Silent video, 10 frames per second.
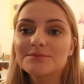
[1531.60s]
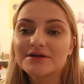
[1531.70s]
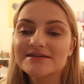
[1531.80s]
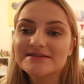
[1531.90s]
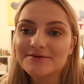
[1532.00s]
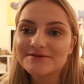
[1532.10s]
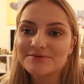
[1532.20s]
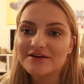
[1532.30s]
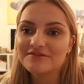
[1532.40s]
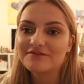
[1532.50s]
Because I was
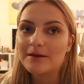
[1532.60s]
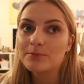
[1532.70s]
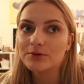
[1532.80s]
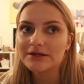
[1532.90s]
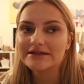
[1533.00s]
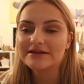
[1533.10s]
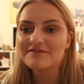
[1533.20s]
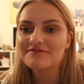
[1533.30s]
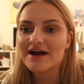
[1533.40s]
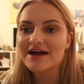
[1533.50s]
with like Pauline and her
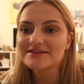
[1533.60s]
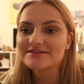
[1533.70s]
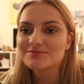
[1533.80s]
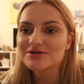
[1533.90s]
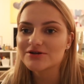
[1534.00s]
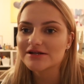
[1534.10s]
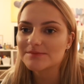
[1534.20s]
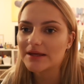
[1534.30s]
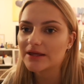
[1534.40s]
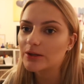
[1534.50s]
friends, we tried to
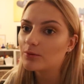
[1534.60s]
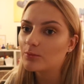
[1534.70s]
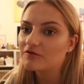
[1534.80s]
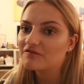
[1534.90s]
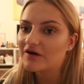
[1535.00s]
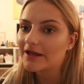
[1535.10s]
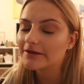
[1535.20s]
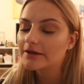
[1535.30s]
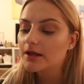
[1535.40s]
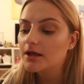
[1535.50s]
make it a lot more
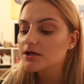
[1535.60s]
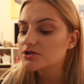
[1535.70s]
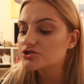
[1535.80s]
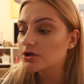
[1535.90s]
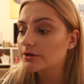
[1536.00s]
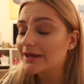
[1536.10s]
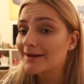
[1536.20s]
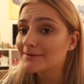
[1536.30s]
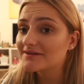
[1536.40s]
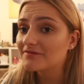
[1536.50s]
fun. So
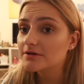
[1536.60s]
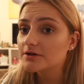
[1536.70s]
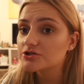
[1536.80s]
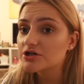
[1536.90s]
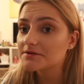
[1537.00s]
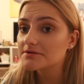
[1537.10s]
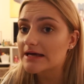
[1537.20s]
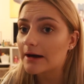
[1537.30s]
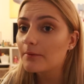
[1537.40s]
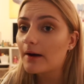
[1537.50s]
yeah, definitely go and check those
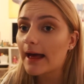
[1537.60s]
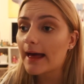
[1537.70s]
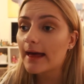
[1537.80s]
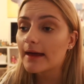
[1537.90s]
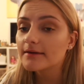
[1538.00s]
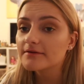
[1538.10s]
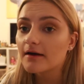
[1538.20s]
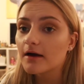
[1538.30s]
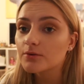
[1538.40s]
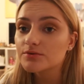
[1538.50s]
out, and
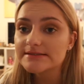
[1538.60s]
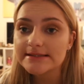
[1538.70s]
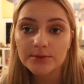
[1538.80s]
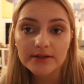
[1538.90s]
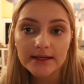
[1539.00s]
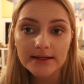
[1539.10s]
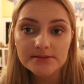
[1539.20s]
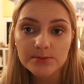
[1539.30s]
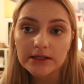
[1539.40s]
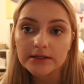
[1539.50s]
I will see you in the
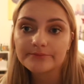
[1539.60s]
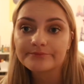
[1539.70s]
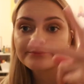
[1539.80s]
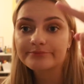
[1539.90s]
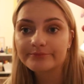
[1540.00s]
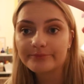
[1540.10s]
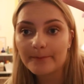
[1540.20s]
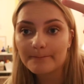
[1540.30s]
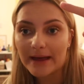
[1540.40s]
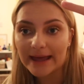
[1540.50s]
next one.
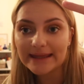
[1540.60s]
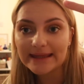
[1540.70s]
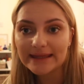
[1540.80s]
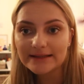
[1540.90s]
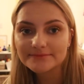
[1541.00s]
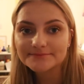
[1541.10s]
Bye.